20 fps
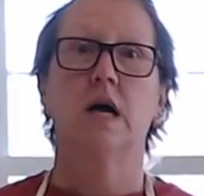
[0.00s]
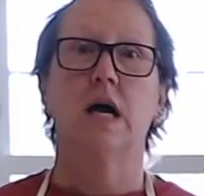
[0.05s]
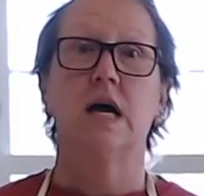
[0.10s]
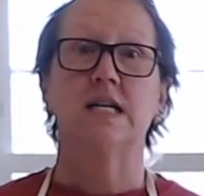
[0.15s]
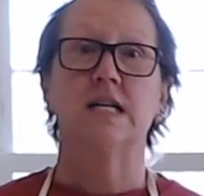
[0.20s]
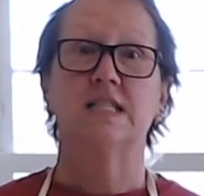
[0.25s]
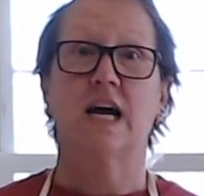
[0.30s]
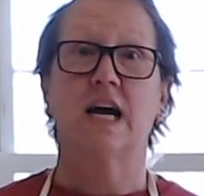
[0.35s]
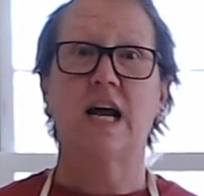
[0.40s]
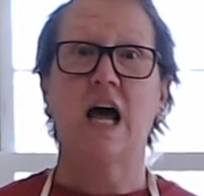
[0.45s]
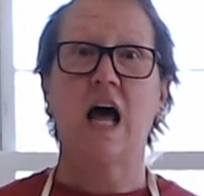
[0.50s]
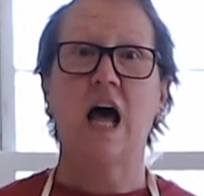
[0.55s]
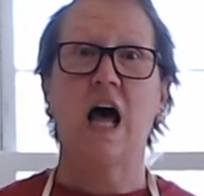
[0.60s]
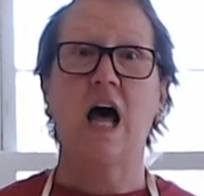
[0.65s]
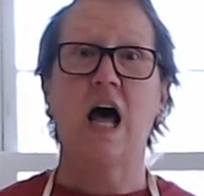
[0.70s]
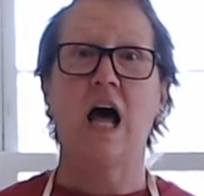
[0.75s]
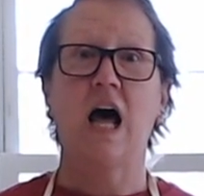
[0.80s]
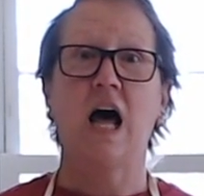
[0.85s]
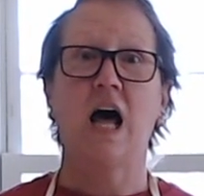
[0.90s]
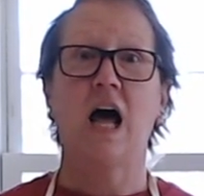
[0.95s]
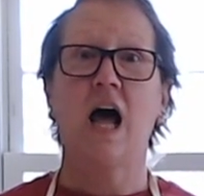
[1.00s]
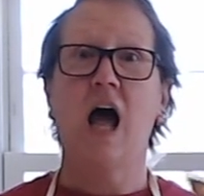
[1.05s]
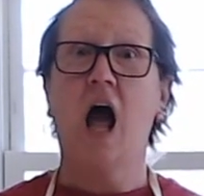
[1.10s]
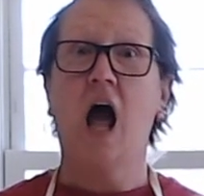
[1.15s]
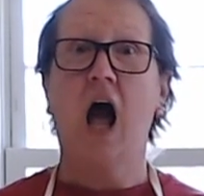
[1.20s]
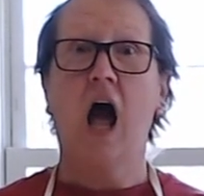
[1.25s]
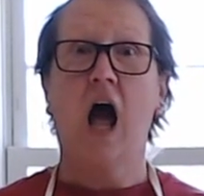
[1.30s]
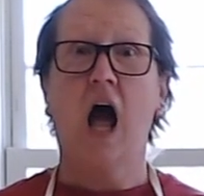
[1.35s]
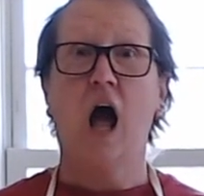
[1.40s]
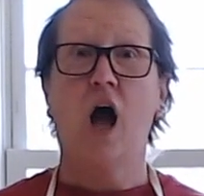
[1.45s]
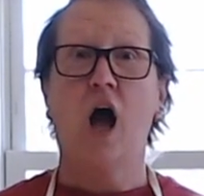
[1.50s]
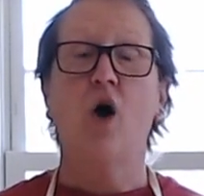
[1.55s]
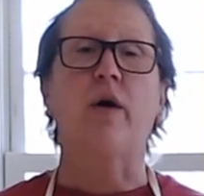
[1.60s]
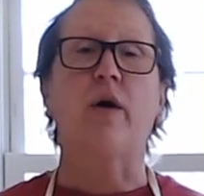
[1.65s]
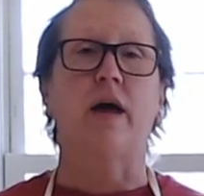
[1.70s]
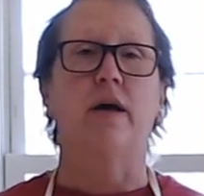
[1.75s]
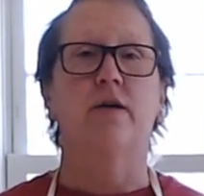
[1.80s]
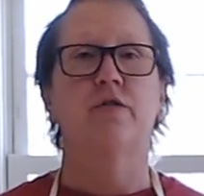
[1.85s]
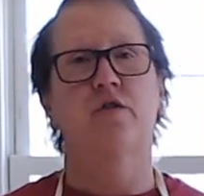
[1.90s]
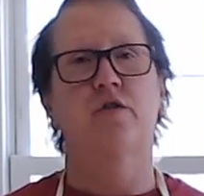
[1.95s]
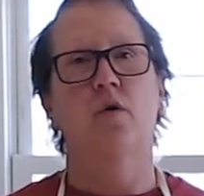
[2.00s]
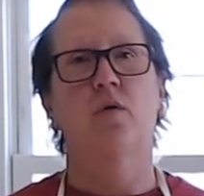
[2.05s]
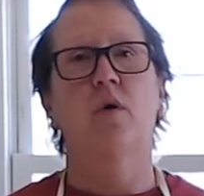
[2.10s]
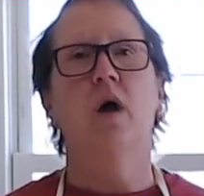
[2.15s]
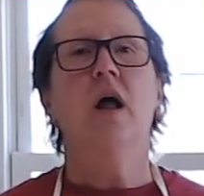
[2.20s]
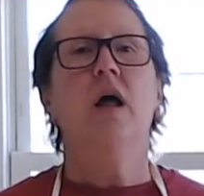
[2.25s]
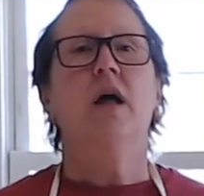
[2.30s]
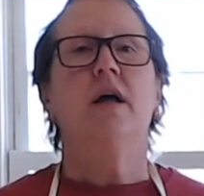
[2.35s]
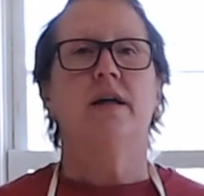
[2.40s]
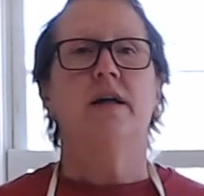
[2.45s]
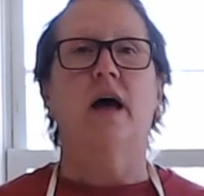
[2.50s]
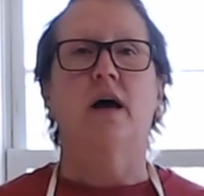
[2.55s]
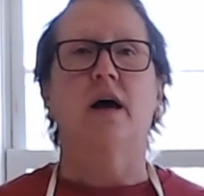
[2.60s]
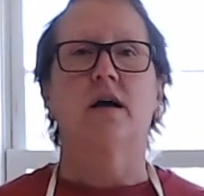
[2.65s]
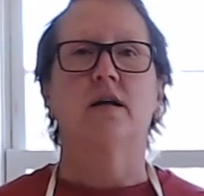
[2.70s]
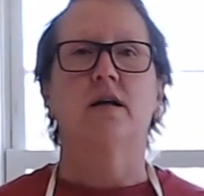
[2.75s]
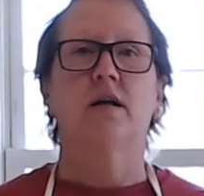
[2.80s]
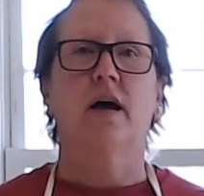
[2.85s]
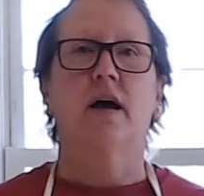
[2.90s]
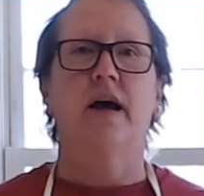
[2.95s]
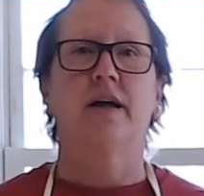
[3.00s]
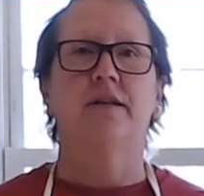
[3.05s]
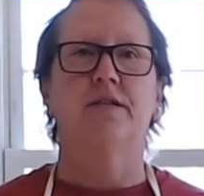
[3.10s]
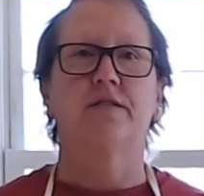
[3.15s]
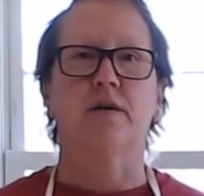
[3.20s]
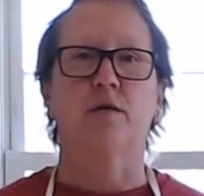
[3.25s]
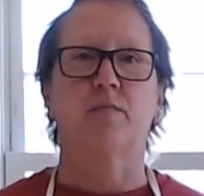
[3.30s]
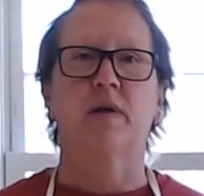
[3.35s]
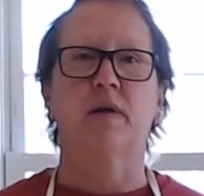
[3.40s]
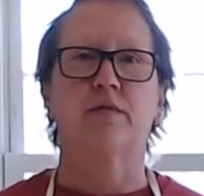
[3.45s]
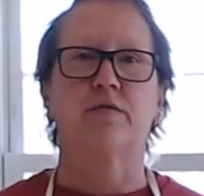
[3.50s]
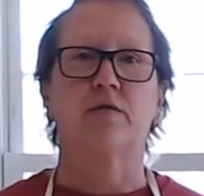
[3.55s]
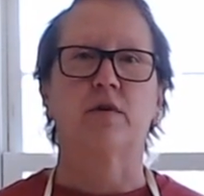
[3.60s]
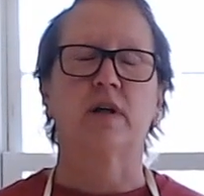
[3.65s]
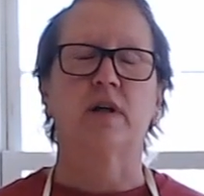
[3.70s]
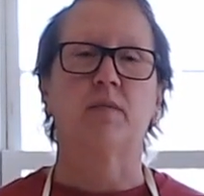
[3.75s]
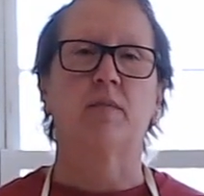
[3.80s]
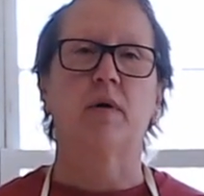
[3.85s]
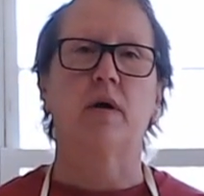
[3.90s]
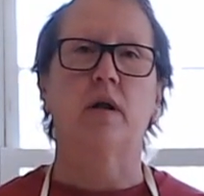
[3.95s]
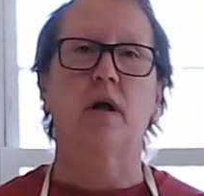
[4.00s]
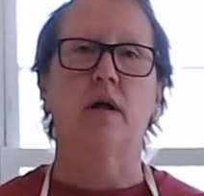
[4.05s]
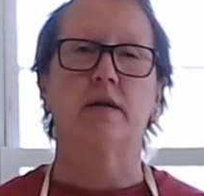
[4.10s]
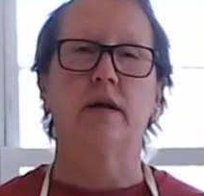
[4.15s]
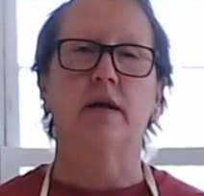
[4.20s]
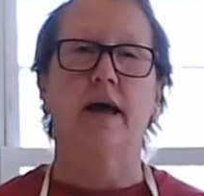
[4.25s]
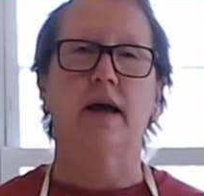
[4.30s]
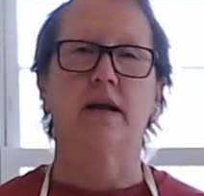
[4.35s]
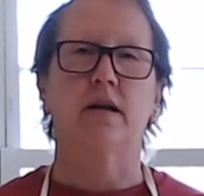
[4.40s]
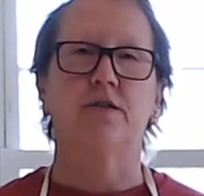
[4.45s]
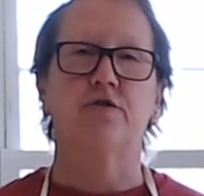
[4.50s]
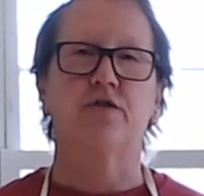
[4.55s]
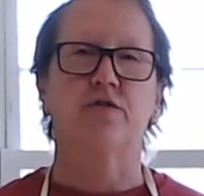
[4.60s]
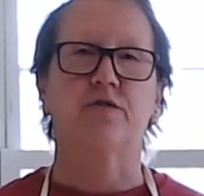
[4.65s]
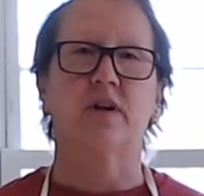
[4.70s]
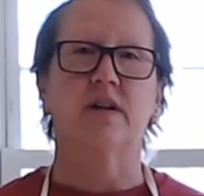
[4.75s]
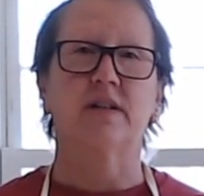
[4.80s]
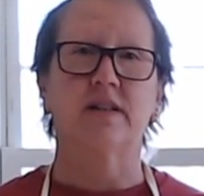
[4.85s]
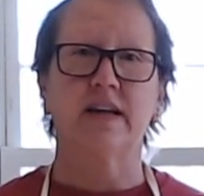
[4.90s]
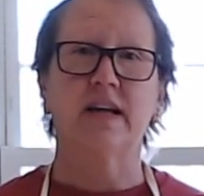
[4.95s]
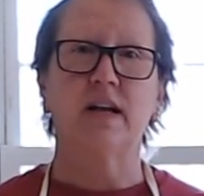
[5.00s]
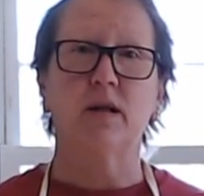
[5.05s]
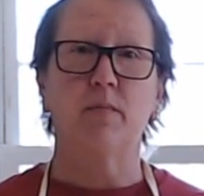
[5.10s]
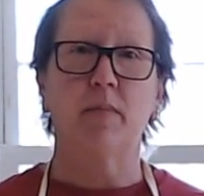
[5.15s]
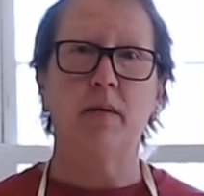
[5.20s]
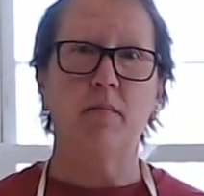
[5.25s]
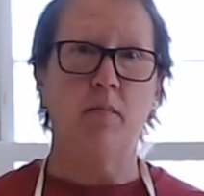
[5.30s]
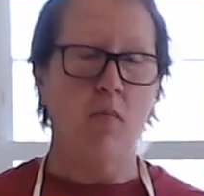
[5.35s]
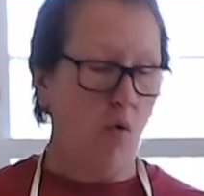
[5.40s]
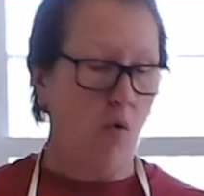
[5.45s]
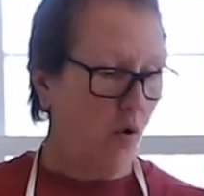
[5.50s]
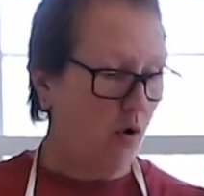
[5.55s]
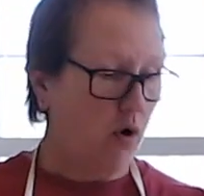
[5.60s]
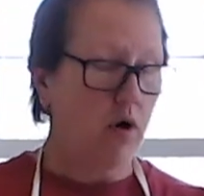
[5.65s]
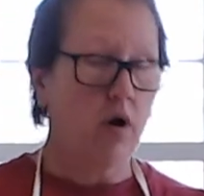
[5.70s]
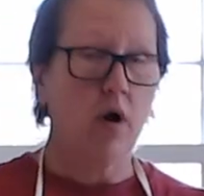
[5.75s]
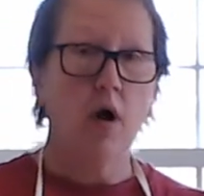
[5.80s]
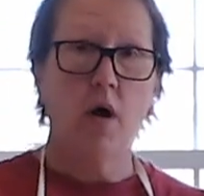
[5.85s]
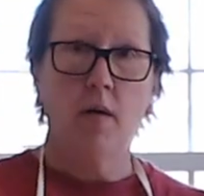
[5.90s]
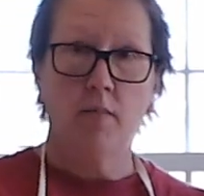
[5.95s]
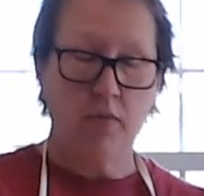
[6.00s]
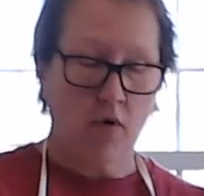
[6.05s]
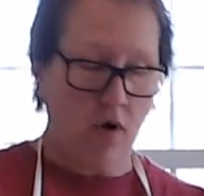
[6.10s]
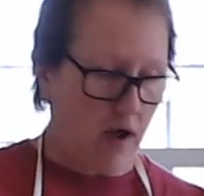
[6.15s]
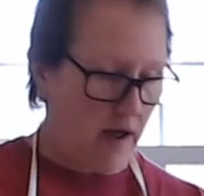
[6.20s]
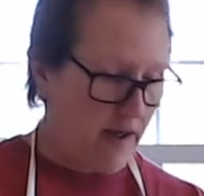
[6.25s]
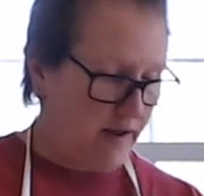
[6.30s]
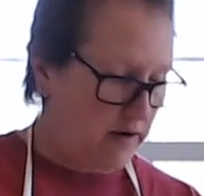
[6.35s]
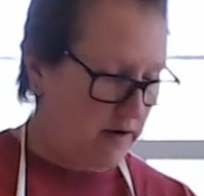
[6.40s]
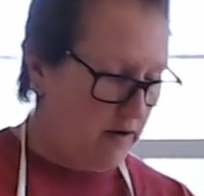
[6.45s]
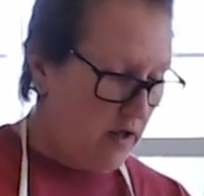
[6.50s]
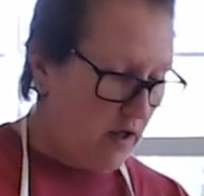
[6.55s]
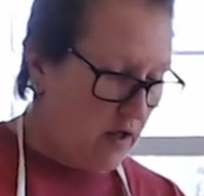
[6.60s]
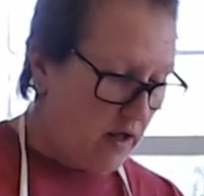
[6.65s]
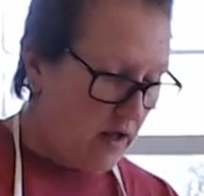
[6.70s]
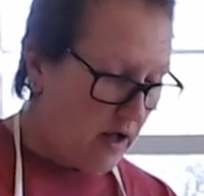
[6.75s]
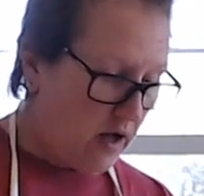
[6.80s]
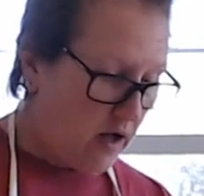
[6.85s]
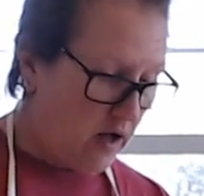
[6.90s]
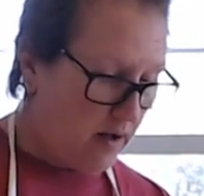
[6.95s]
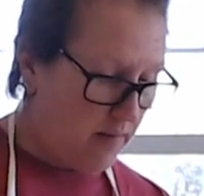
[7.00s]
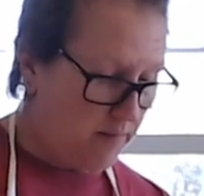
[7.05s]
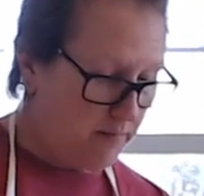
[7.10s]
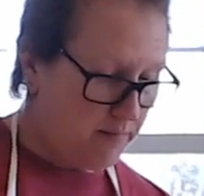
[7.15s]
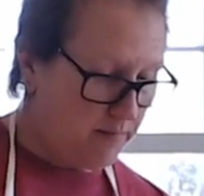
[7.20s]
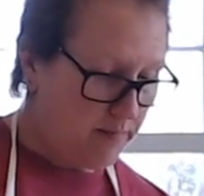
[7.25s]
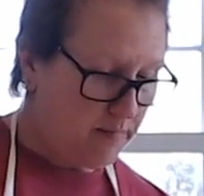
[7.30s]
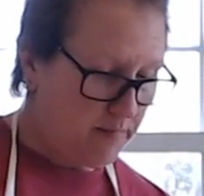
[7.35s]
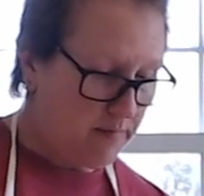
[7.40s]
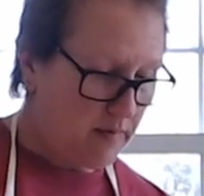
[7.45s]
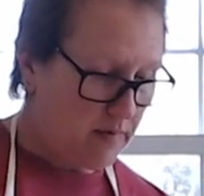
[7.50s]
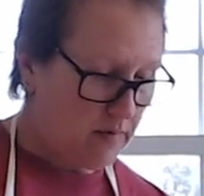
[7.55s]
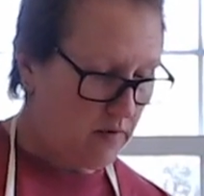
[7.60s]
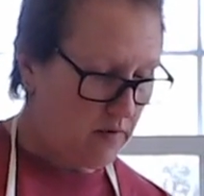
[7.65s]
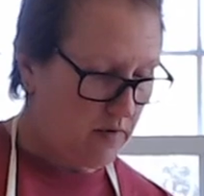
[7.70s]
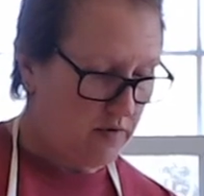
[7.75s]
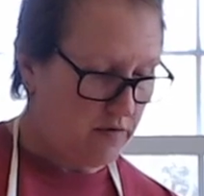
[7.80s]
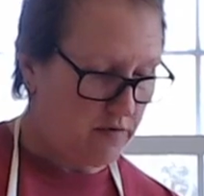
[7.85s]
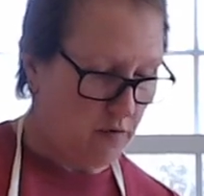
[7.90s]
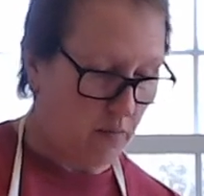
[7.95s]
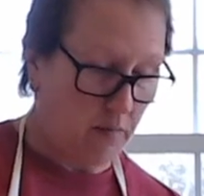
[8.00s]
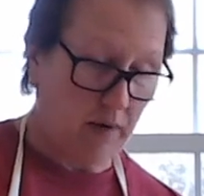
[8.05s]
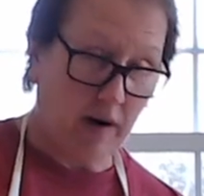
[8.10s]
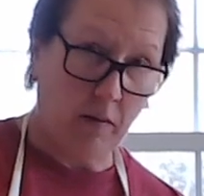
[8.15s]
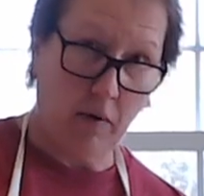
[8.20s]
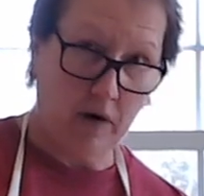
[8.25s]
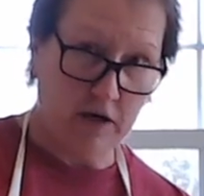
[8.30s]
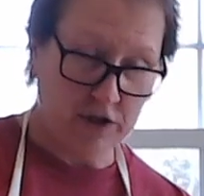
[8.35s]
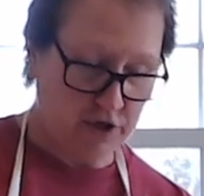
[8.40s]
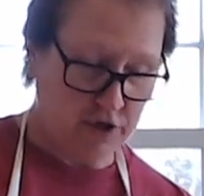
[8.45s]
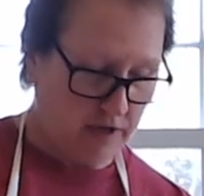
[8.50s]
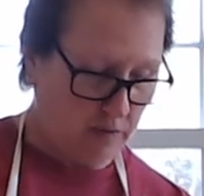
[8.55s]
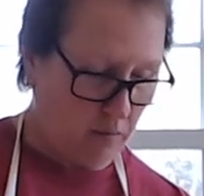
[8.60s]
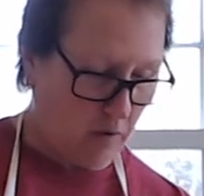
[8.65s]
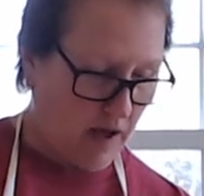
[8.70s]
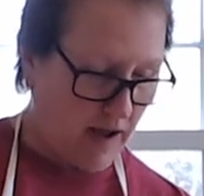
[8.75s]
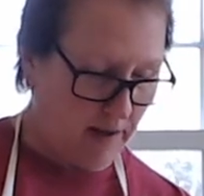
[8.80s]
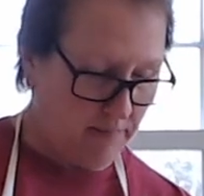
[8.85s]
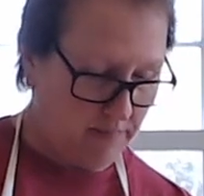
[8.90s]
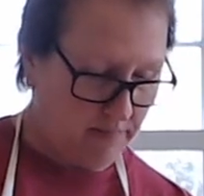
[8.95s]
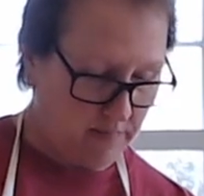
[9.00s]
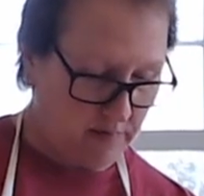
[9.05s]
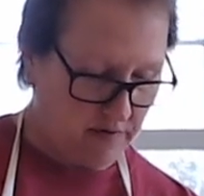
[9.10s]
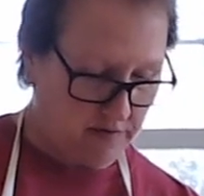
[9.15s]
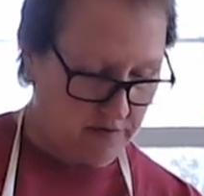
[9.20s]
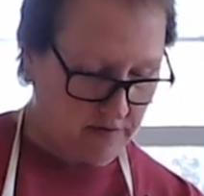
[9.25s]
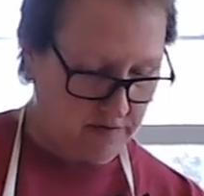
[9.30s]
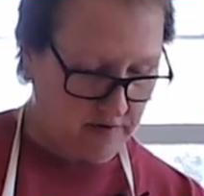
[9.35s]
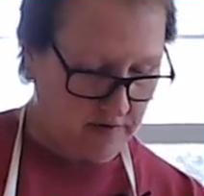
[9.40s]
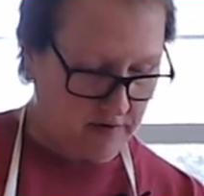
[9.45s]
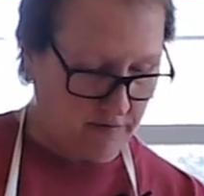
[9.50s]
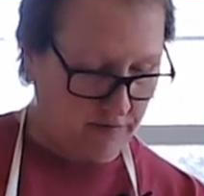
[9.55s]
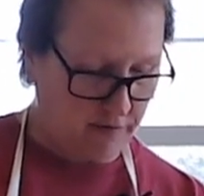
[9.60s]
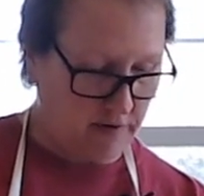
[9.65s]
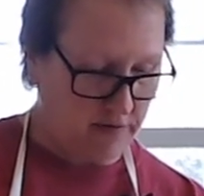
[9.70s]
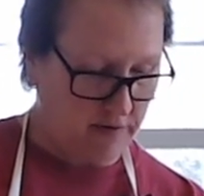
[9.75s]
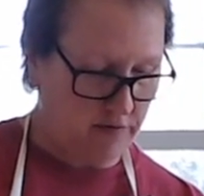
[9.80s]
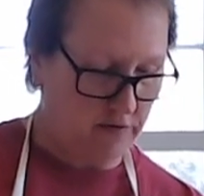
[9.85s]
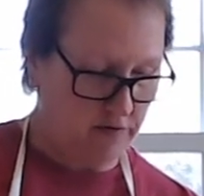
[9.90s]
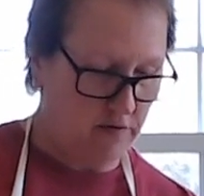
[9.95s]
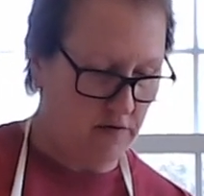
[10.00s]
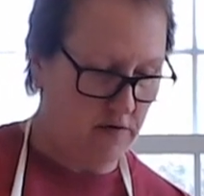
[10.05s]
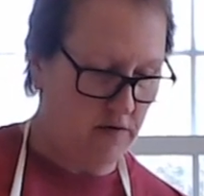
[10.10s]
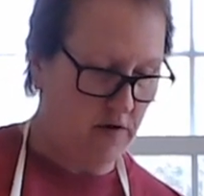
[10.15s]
Ta-da! Okay, so yeah, I had to stick blend it for a little bit and add just a little bit more brine. But I wanna show you why. This is the difference.